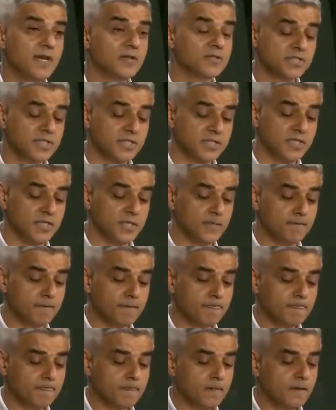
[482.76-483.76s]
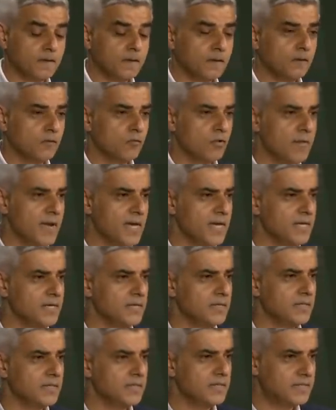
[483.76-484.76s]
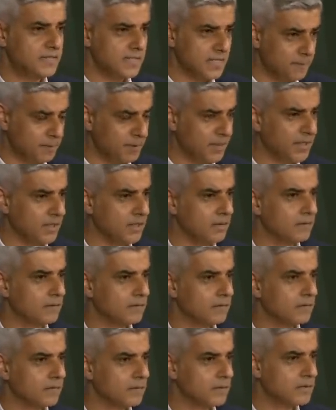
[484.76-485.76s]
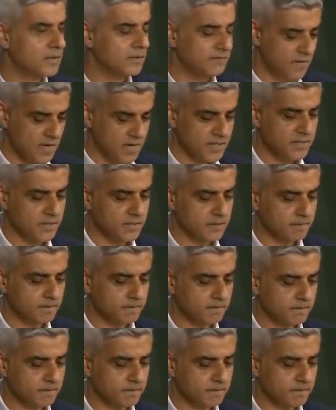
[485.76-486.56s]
our city remain deeply divided.